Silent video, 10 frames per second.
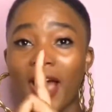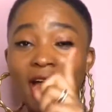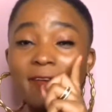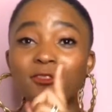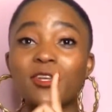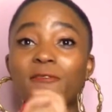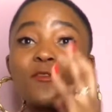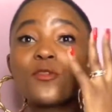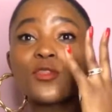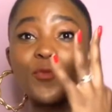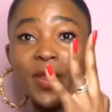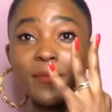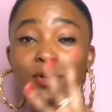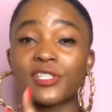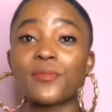have to give you 3
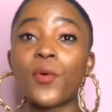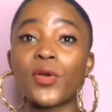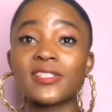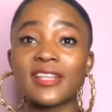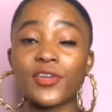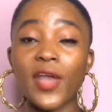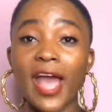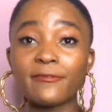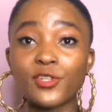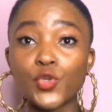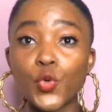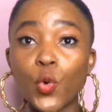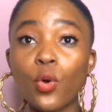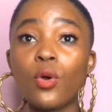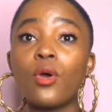important points that you have to know
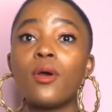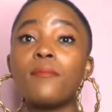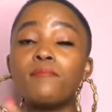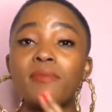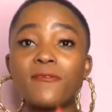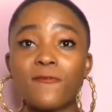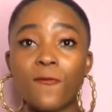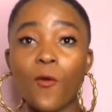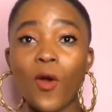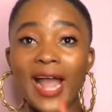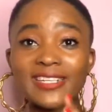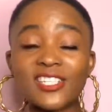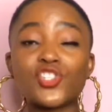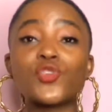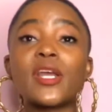before I
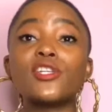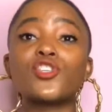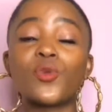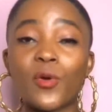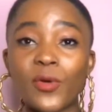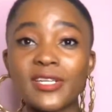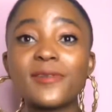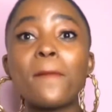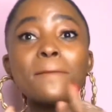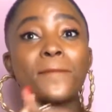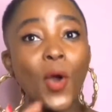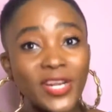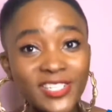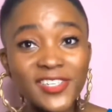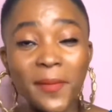teach you any Shona word.
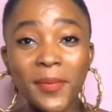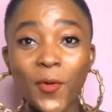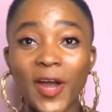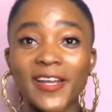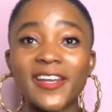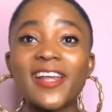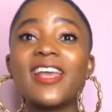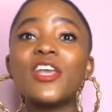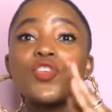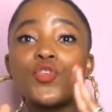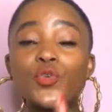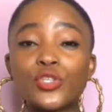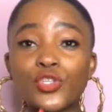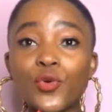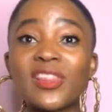Point number 1, you should
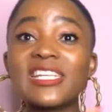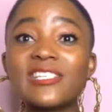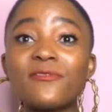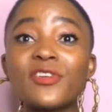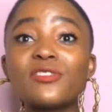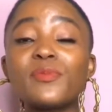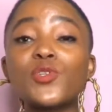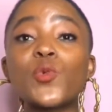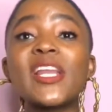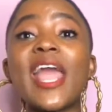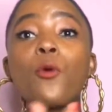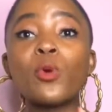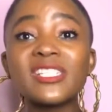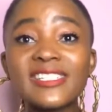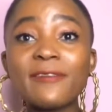know the difference between a
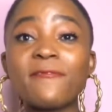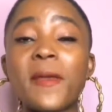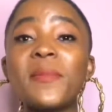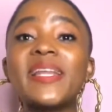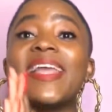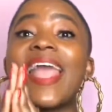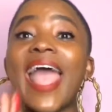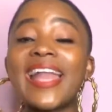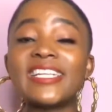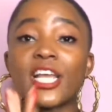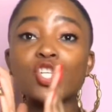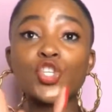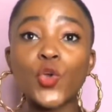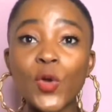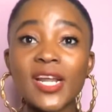Western family and a
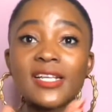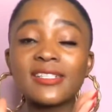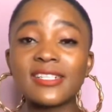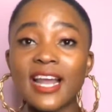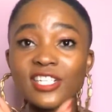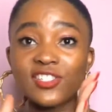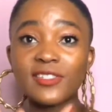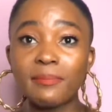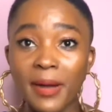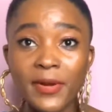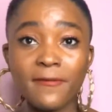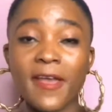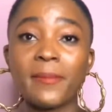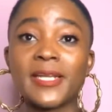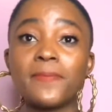Shona/Zimbabwean
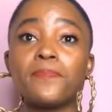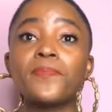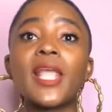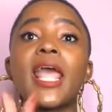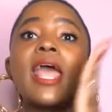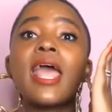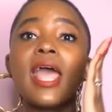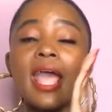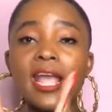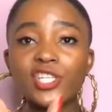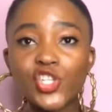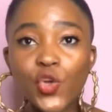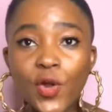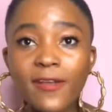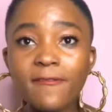family. A
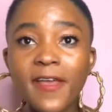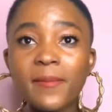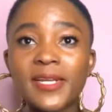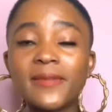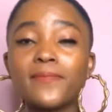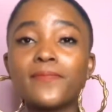Shona family